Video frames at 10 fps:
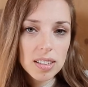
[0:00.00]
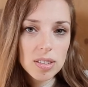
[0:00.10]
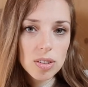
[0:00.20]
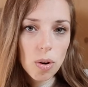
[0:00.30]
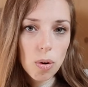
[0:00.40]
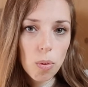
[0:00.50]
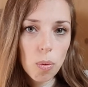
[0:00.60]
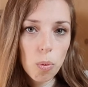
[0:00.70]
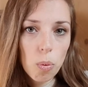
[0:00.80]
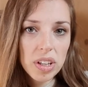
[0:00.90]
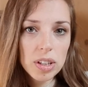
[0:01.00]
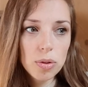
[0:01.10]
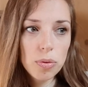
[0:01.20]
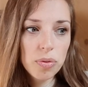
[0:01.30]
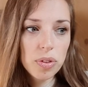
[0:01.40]
So when
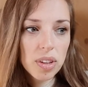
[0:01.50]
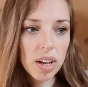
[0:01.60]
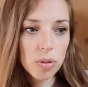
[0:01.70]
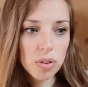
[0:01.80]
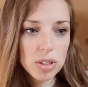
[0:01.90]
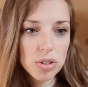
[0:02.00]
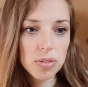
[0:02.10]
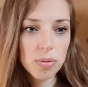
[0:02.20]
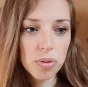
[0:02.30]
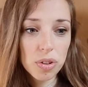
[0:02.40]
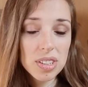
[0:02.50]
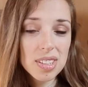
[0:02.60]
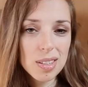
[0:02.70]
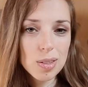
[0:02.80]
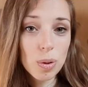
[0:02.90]
you feel that cringe, for
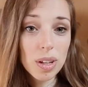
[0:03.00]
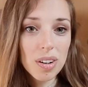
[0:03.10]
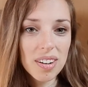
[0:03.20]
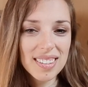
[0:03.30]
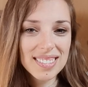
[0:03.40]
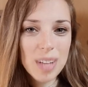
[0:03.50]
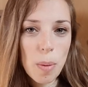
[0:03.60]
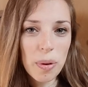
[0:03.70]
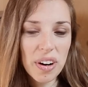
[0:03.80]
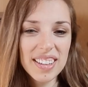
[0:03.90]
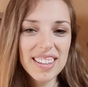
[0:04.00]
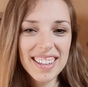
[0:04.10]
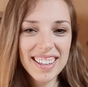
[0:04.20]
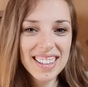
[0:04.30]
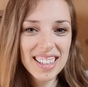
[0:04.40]
instance, when your partner
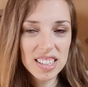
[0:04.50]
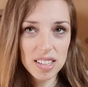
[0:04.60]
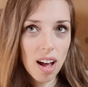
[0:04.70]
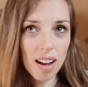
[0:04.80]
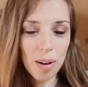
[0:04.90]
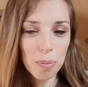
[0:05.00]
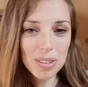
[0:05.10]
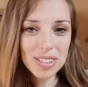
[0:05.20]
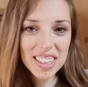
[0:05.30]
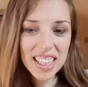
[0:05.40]
is not humble,